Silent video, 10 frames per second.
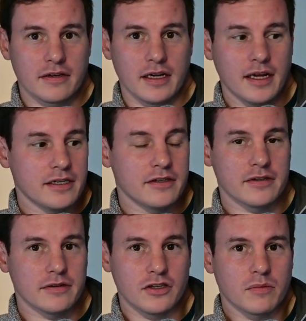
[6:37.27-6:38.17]

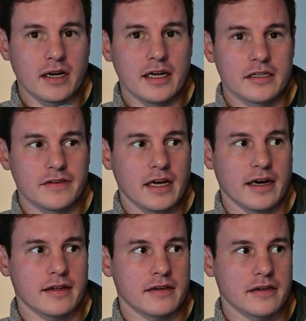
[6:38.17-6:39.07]
lens, just one lens for
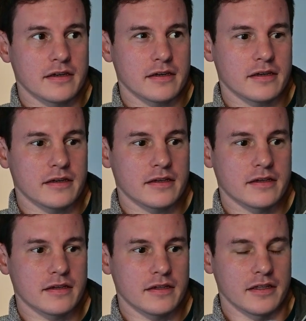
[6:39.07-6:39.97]
that. Like I
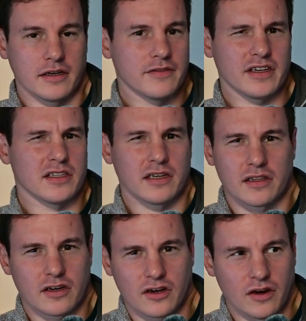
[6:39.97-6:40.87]
think it's
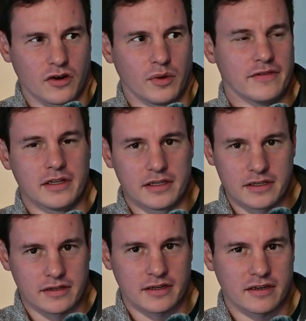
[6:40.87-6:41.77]
the equivalent
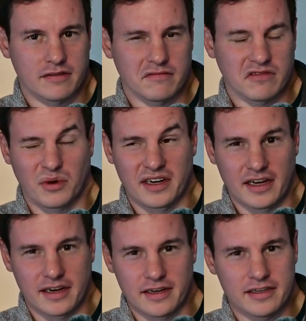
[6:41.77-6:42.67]
to like a
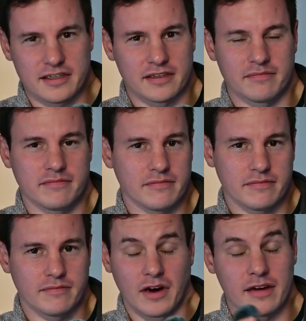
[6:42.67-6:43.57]
28 to
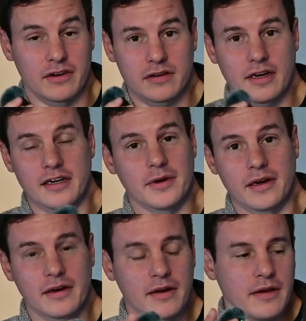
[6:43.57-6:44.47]
whatever. Anyway,